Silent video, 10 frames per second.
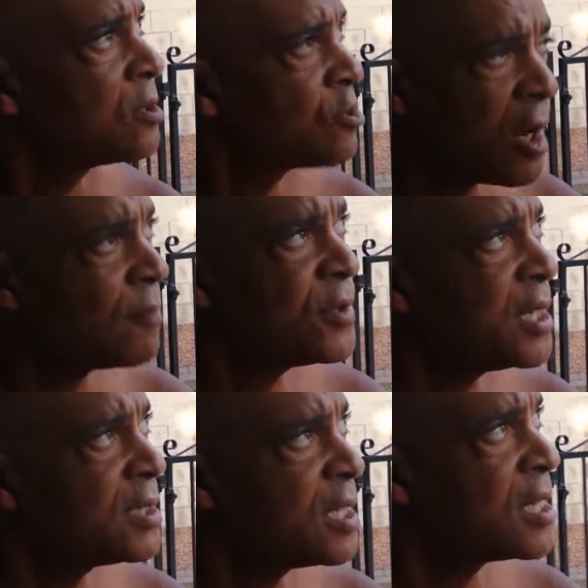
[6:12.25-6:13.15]
Trump
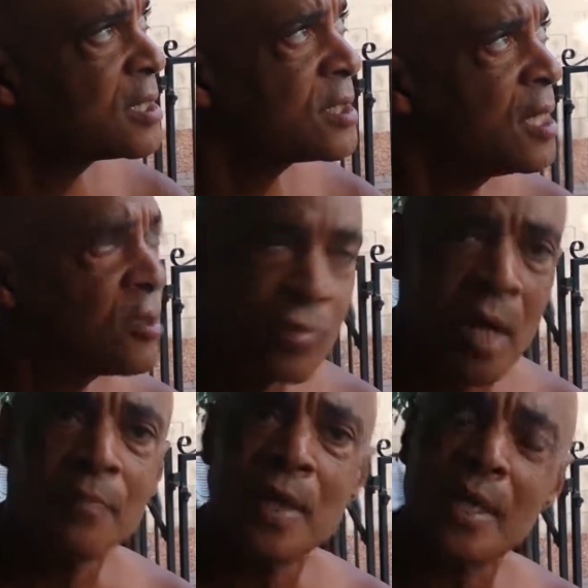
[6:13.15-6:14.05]
did this,
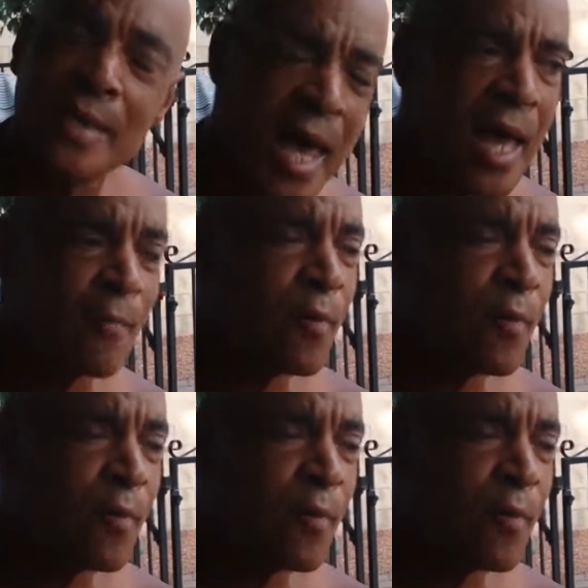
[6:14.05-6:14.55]
Trump did that.